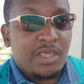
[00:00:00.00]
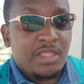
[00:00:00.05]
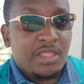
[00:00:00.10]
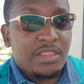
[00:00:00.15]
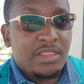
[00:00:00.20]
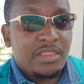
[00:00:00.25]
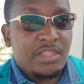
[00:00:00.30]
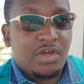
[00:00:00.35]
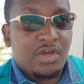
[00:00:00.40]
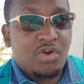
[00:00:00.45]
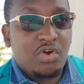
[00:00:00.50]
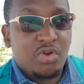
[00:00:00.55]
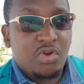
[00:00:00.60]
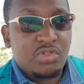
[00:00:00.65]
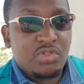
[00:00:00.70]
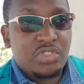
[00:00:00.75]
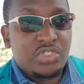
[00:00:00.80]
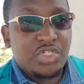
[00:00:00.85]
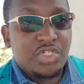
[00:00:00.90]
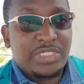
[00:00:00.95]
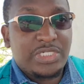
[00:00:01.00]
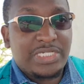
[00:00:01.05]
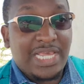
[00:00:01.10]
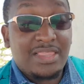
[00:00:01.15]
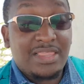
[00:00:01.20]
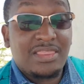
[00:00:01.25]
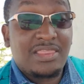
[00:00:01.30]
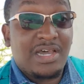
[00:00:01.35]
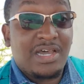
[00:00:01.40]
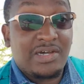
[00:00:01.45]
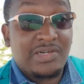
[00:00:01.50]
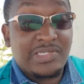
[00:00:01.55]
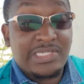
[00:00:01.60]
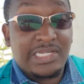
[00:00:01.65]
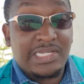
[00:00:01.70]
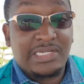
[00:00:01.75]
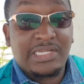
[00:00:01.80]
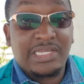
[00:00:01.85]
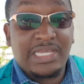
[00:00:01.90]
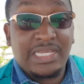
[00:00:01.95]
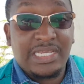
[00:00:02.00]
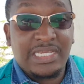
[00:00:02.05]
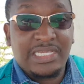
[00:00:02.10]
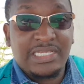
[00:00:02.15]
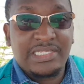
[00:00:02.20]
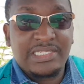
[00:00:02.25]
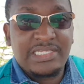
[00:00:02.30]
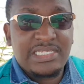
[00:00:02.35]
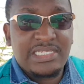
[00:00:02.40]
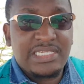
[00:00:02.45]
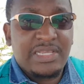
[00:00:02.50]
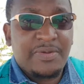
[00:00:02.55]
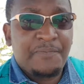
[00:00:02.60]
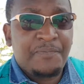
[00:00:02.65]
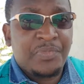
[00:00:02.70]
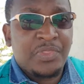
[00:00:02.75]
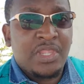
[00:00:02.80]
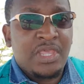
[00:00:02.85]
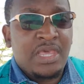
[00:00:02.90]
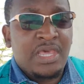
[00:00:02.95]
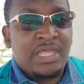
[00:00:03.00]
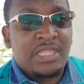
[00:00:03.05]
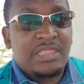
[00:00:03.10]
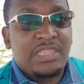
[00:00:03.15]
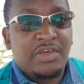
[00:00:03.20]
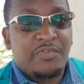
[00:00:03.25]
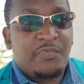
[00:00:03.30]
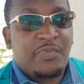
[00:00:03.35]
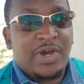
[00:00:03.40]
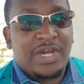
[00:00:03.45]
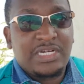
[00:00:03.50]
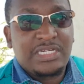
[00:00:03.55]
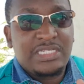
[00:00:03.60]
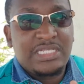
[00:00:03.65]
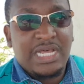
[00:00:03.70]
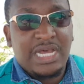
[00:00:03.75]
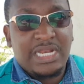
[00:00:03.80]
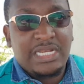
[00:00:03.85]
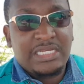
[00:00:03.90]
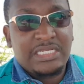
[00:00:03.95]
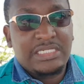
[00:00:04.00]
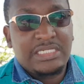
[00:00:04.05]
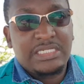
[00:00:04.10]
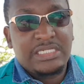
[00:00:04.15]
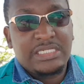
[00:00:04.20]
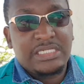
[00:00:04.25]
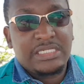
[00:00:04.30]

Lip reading: the growth to 10,000 is the fact that